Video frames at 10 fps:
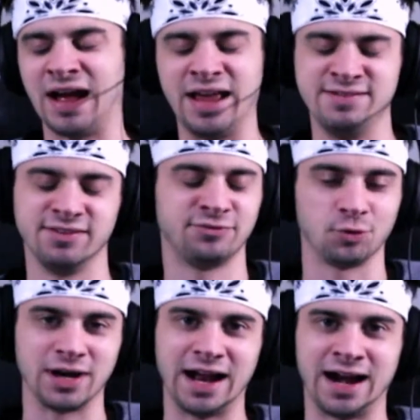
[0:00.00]
even
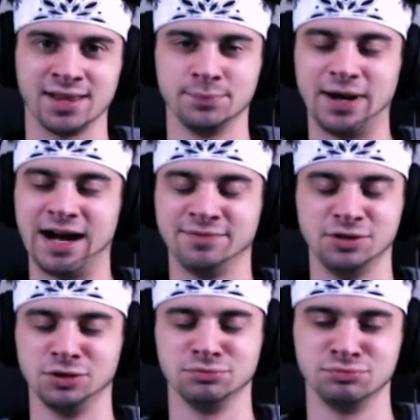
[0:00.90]
Fournette out of the
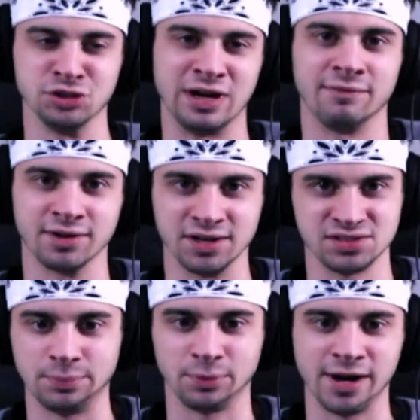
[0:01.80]
backfield, you're never going to
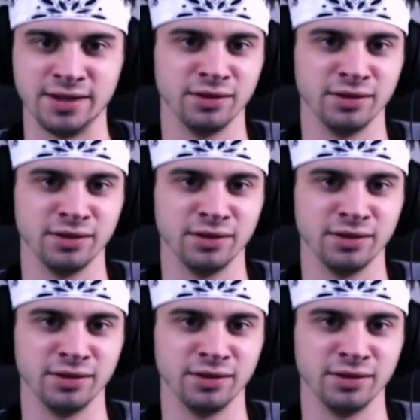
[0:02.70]
sit Brady.